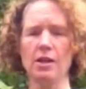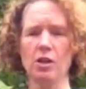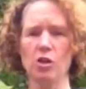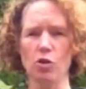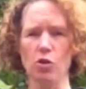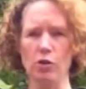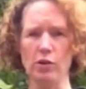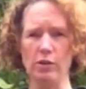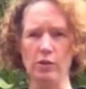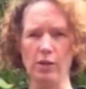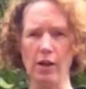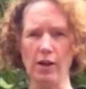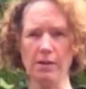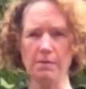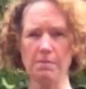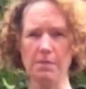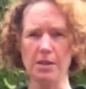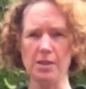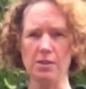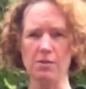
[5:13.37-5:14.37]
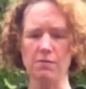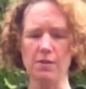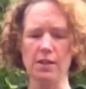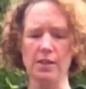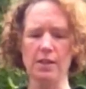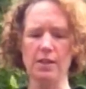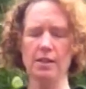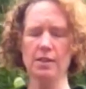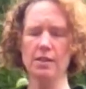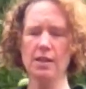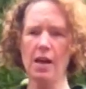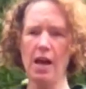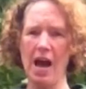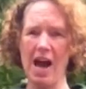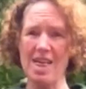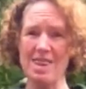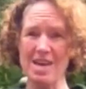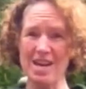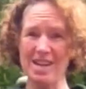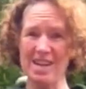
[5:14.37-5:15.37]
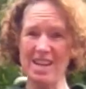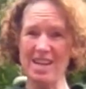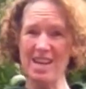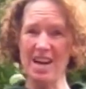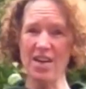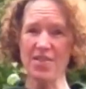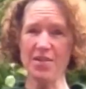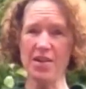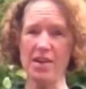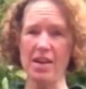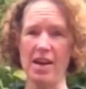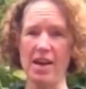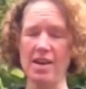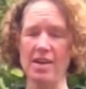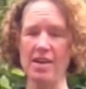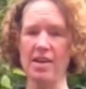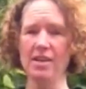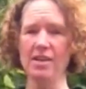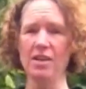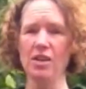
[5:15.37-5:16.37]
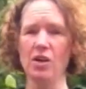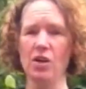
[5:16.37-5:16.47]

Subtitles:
your light meter readings, and then another layer,